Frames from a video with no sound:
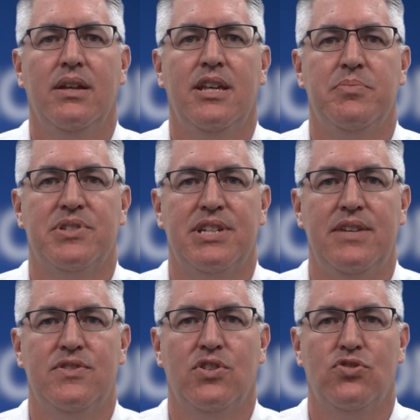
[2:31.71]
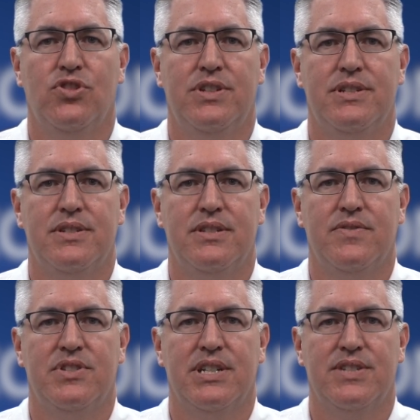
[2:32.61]
Keep a safe social distance
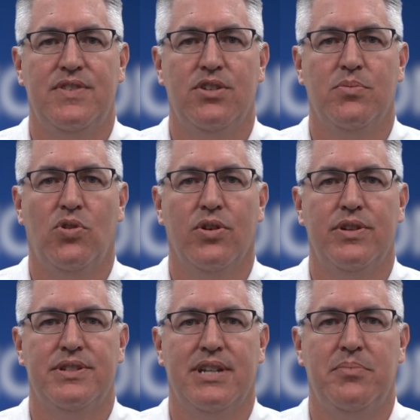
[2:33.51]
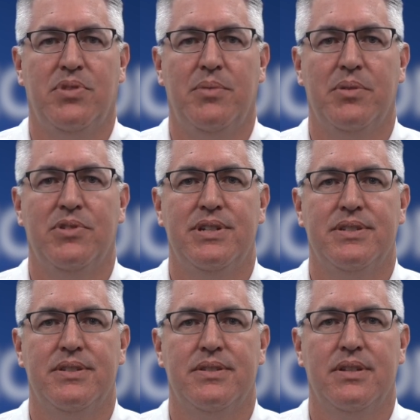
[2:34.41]
of six feet or more inside public
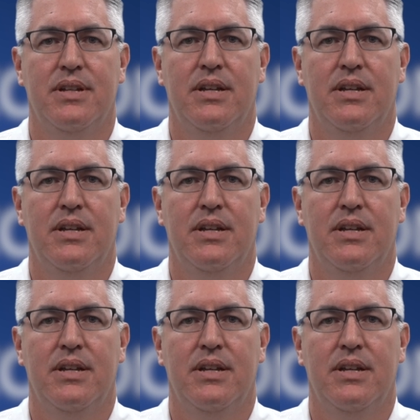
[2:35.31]
places,